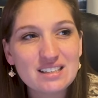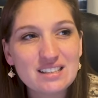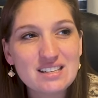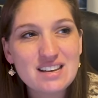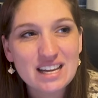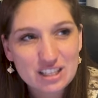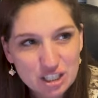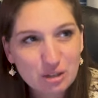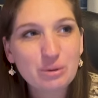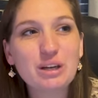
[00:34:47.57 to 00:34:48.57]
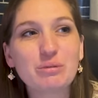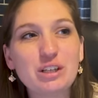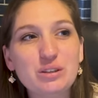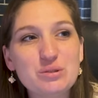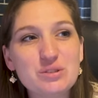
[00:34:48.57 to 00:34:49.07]
next year when it
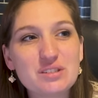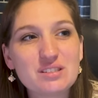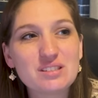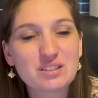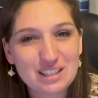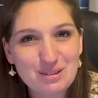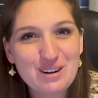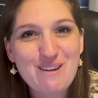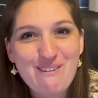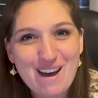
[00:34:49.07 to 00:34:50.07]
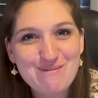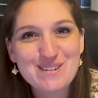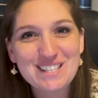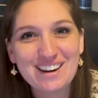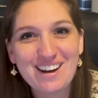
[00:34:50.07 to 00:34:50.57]
renews, you'll get
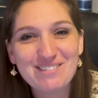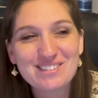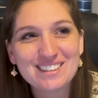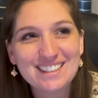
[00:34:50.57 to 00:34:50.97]
25% off